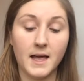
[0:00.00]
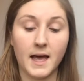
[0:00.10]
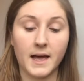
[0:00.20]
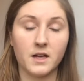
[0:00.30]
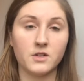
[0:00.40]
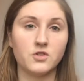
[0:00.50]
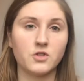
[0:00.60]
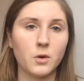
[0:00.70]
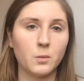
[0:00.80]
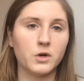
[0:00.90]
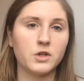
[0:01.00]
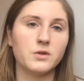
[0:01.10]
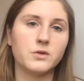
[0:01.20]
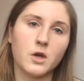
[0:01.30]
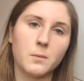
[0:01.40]
and I don't want to
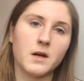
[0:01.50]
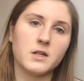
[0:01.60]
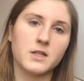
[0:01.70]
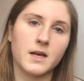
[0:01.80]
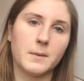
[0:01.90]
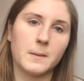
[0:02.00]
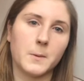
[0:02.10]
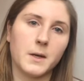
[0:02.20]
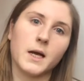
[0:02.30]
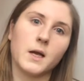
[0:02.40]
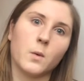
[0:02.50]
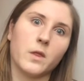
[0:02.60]
do so much that people are like,